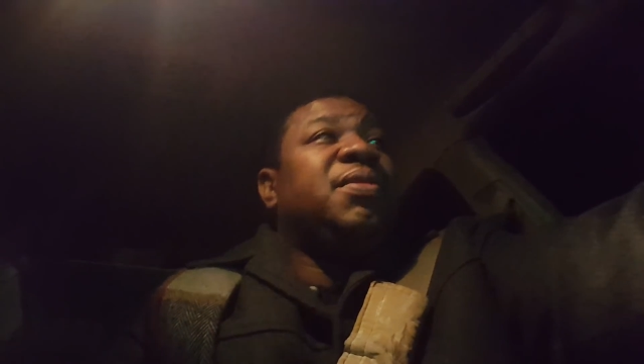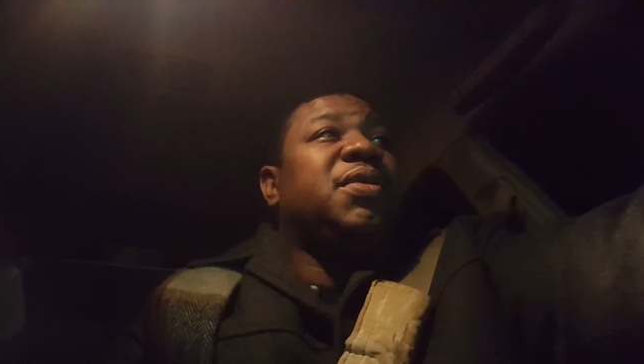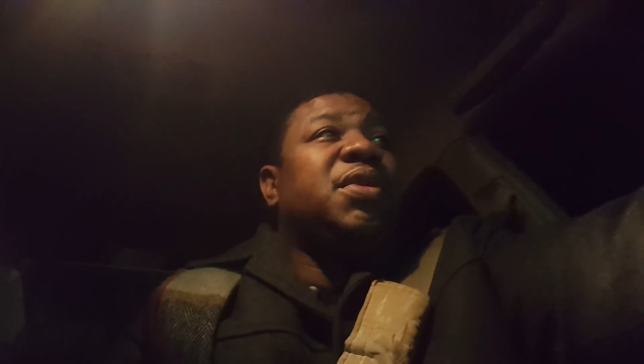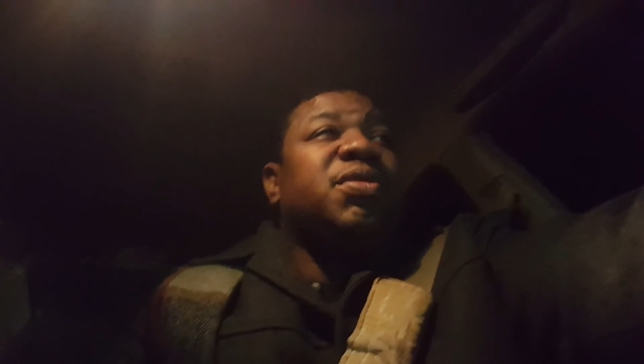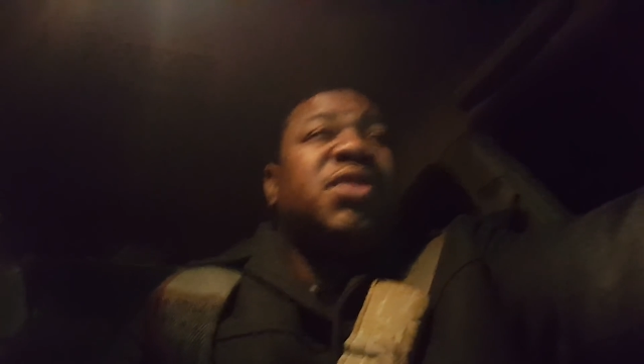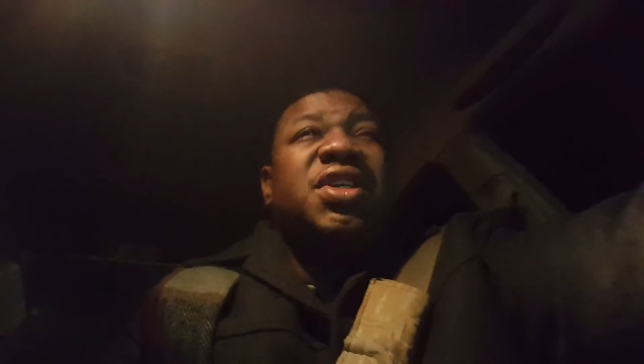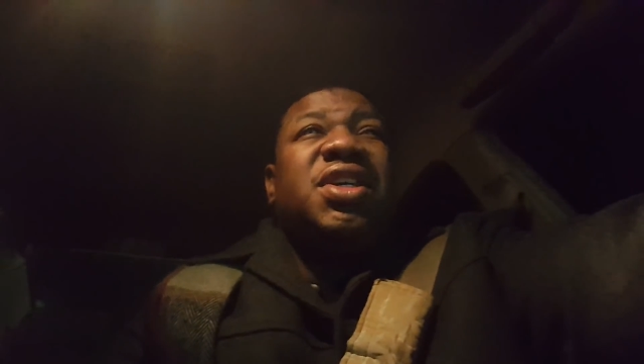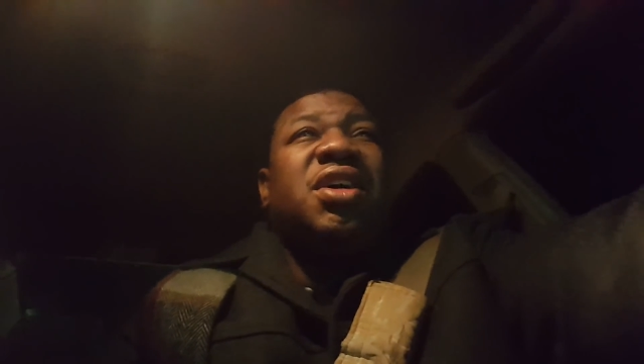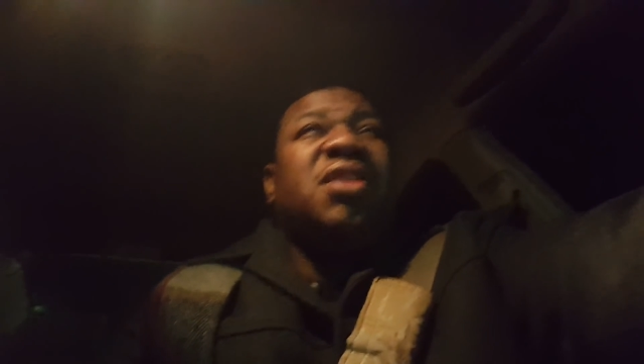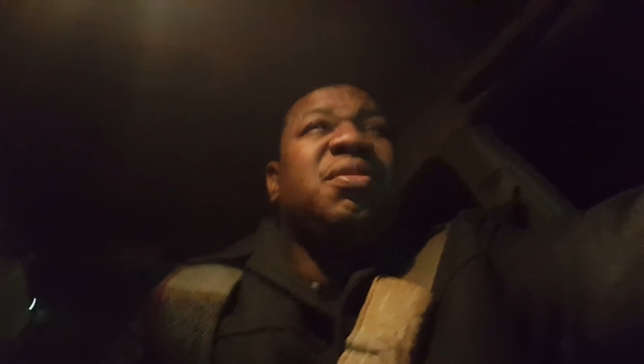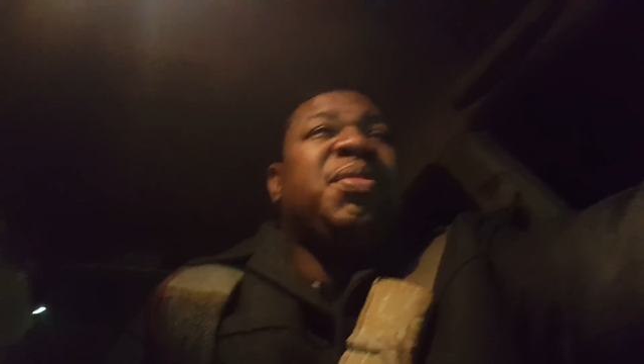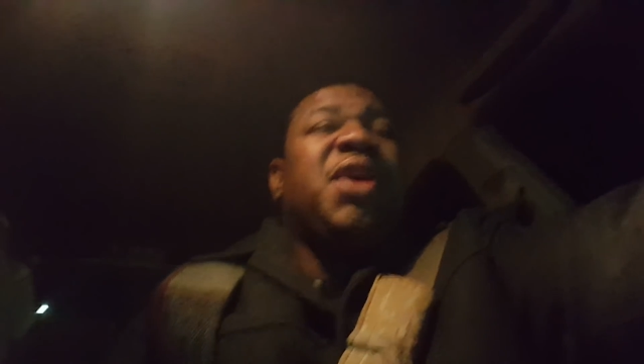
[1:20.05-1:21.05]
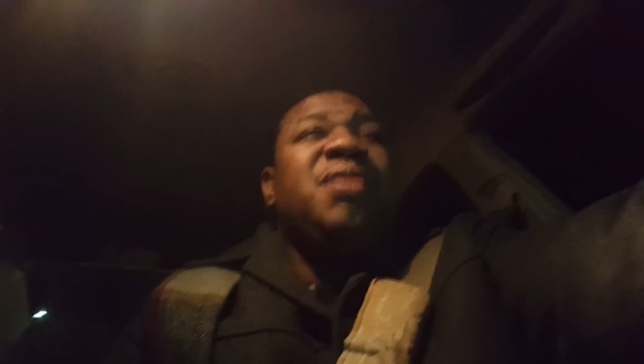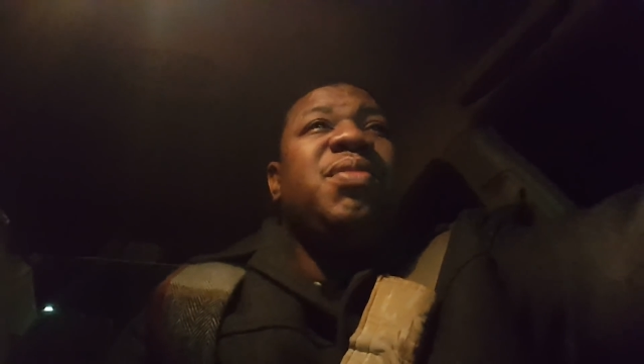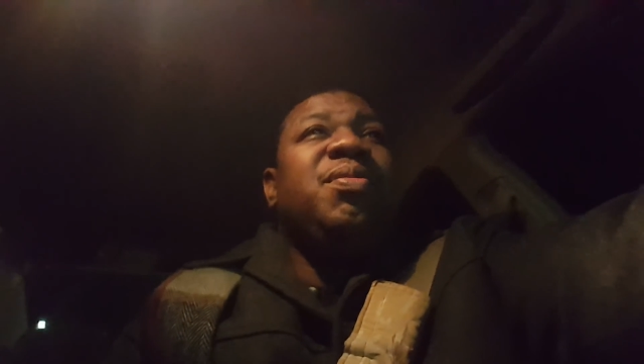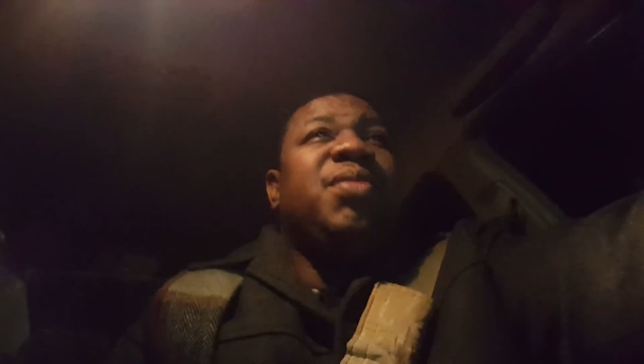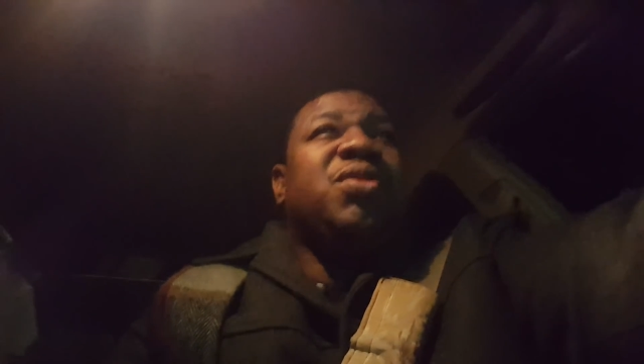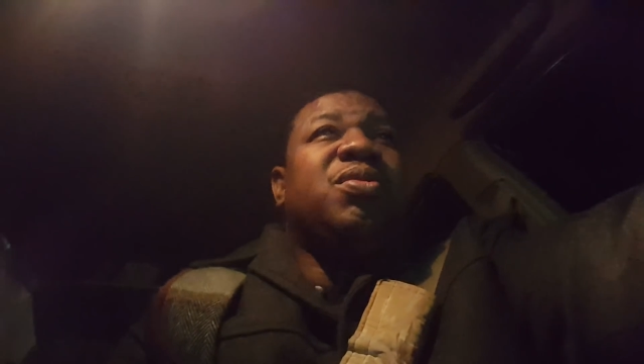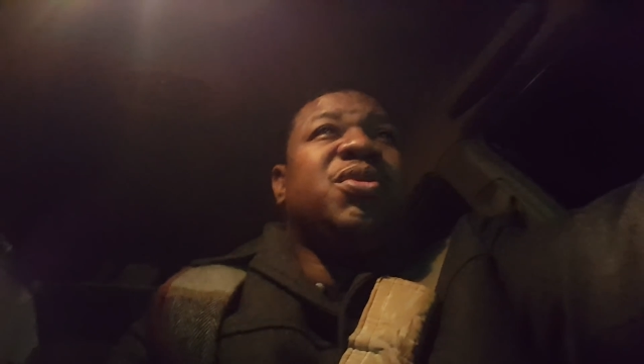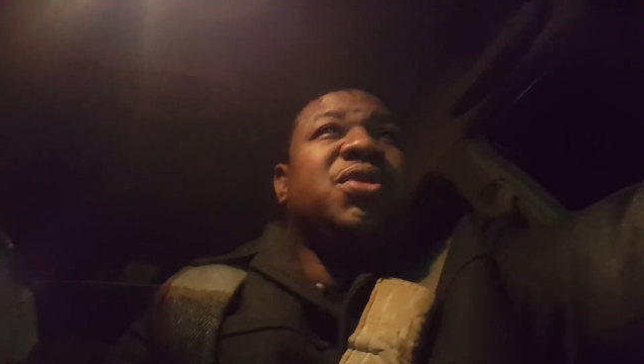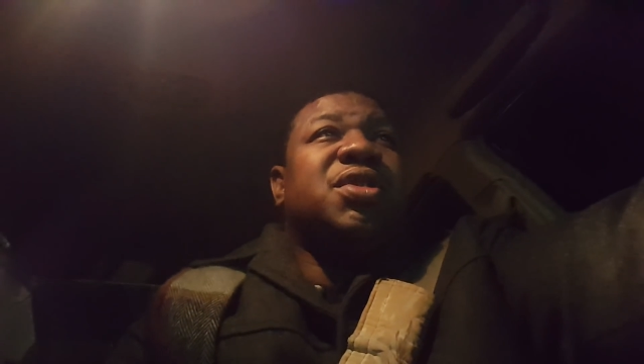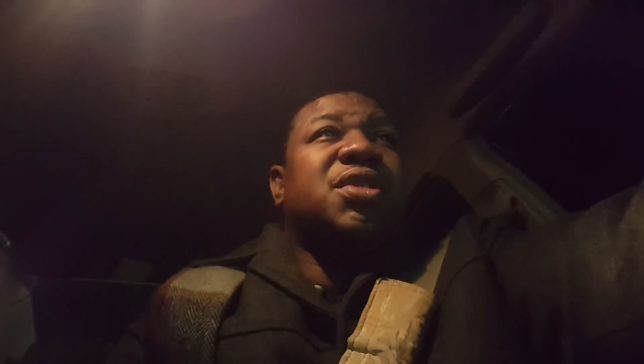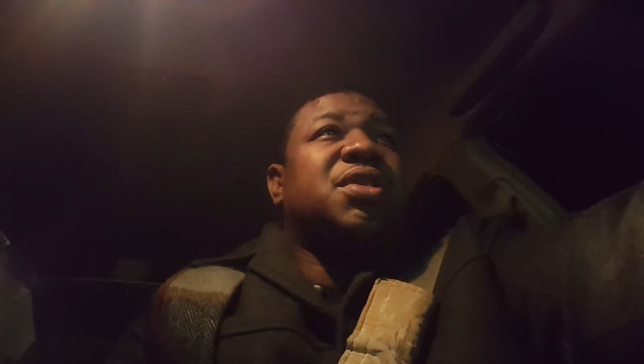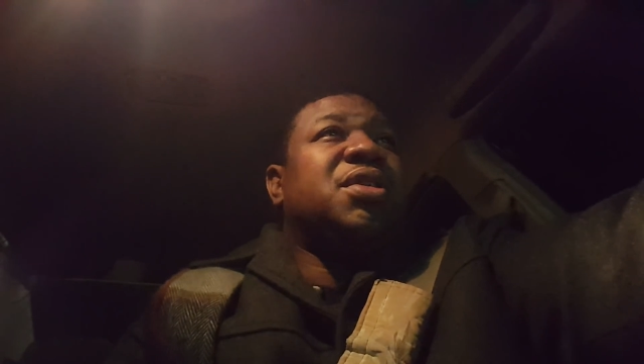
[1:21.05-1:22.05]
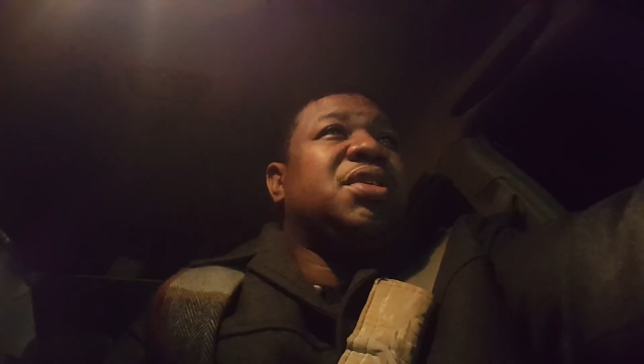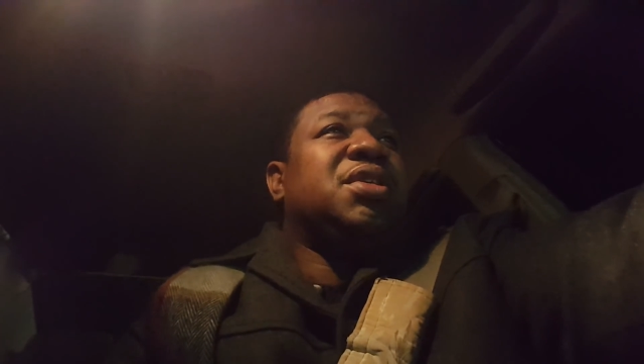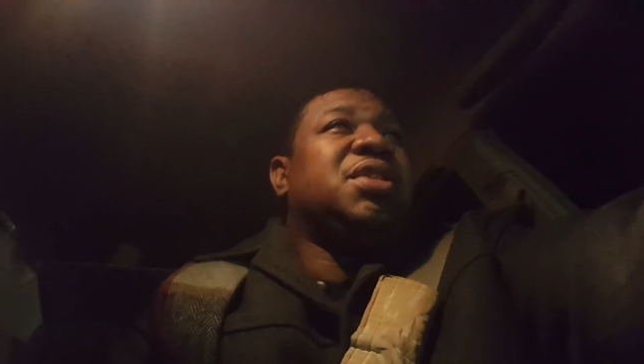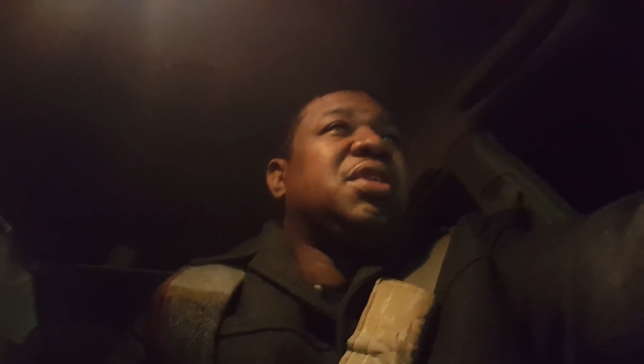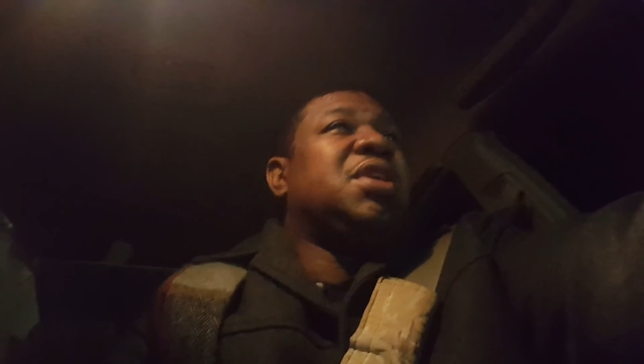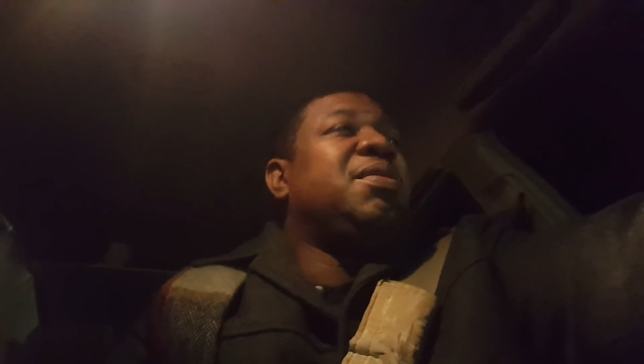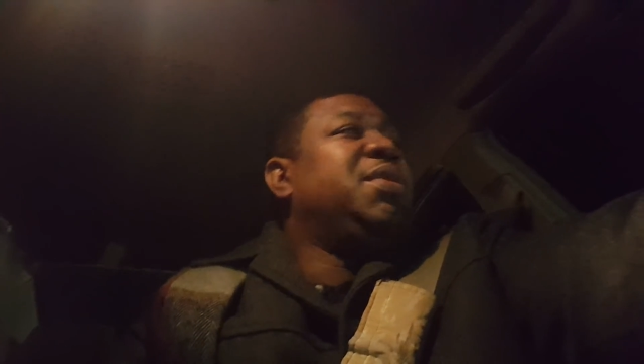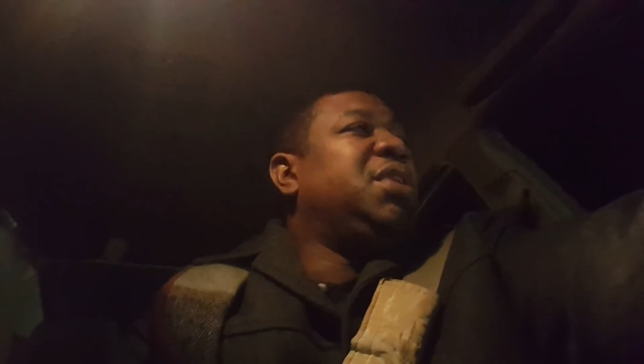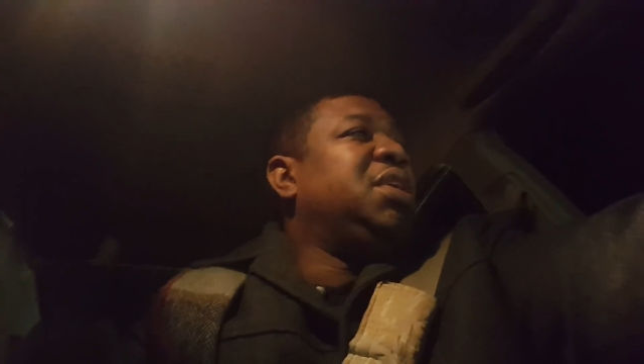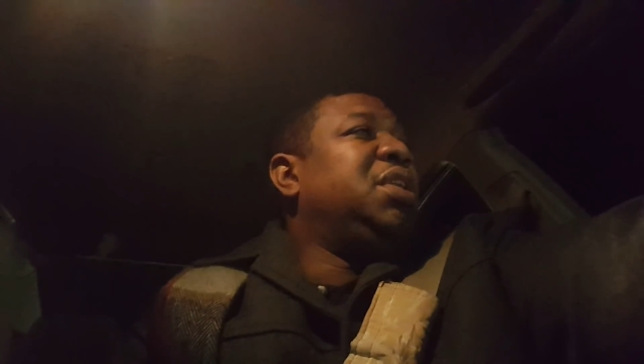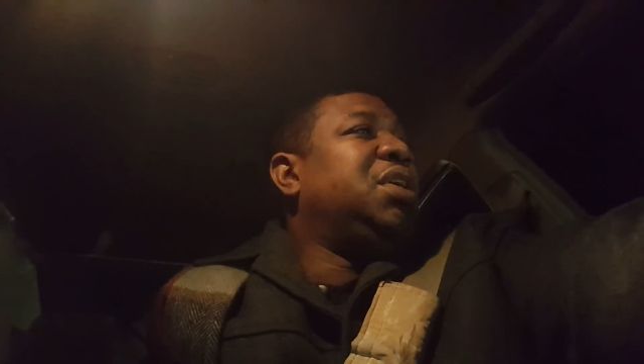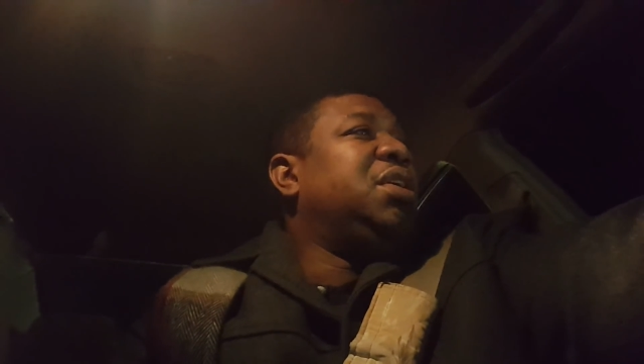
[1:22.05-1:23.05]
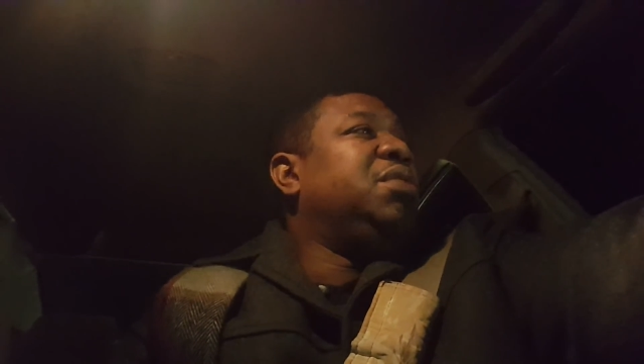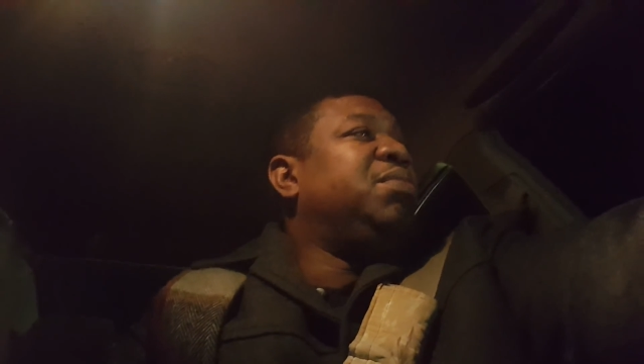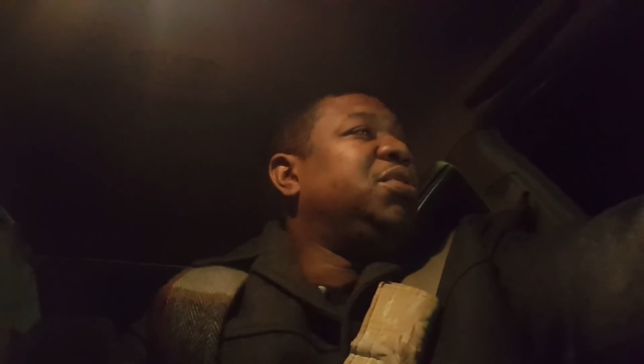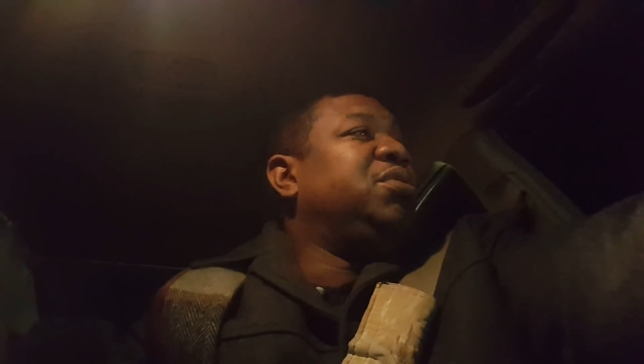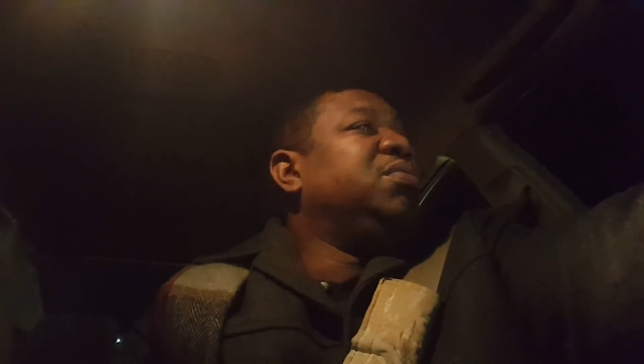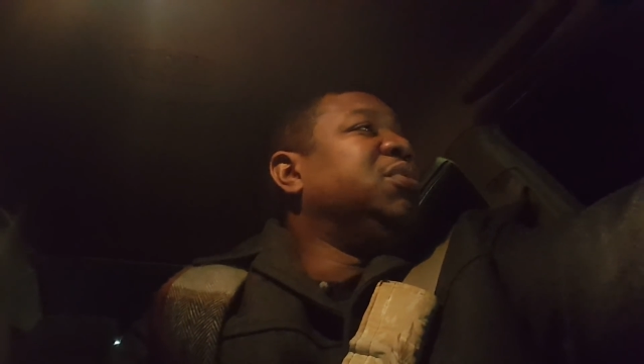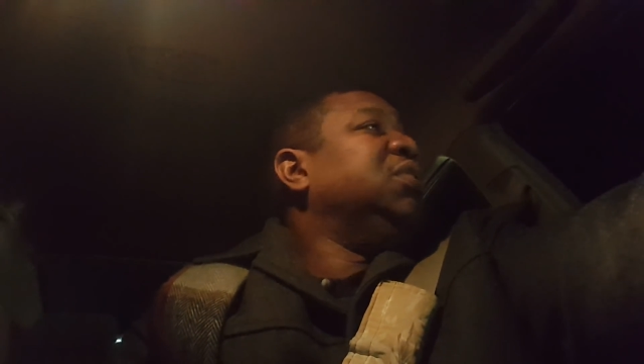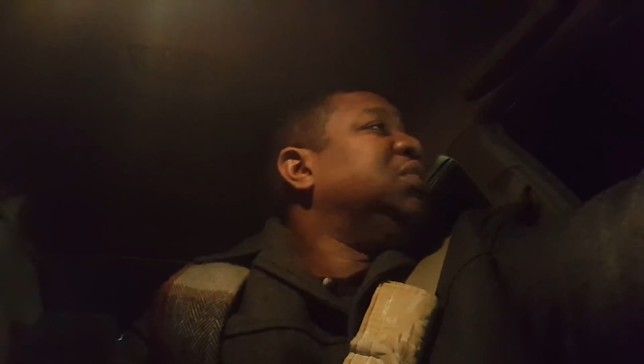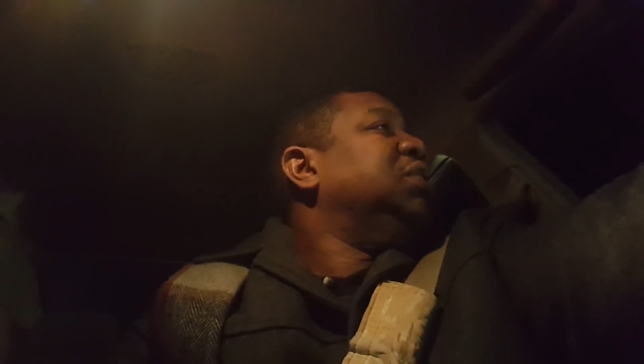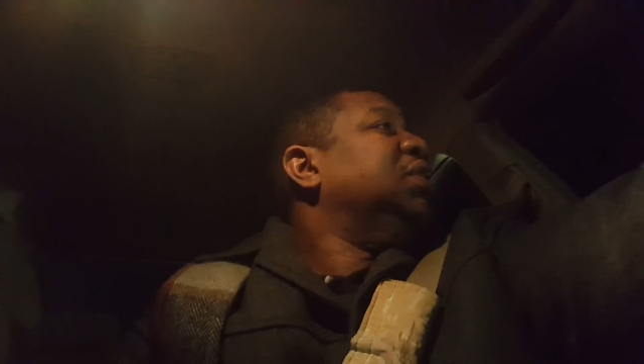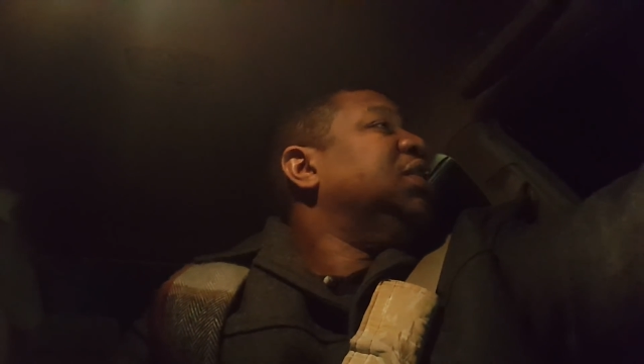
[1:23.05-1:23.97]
It was the young baby boomers coming in there, the bloomers,